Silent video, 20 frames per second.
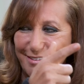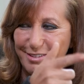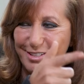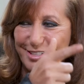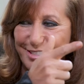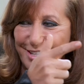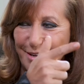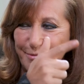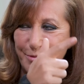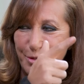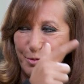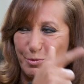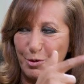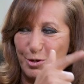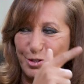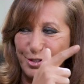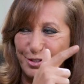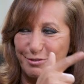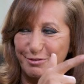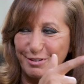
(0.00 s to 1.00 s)
every time you
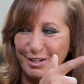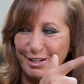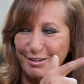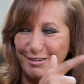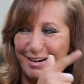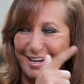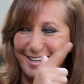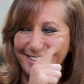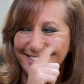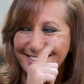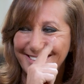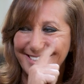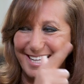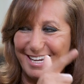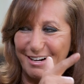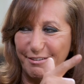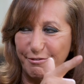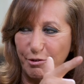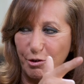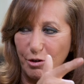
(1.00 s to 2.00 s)
point your finger at it's
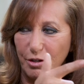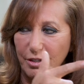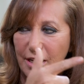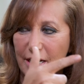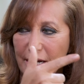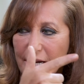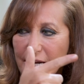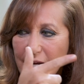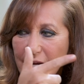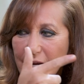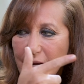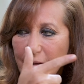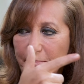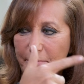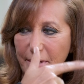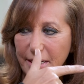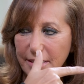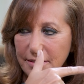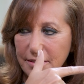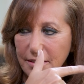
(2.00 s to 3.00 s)
their fault,
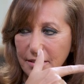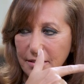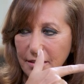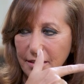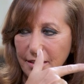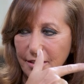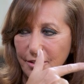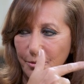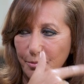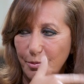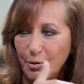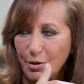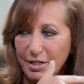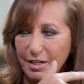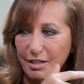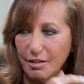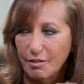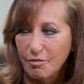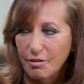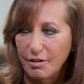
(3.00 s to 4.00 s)
basically you're
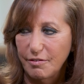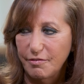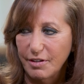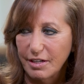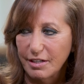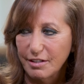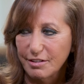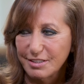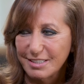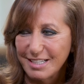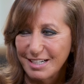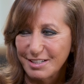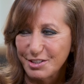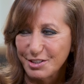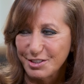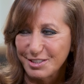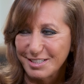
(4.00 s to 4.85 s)
pointing three fingers at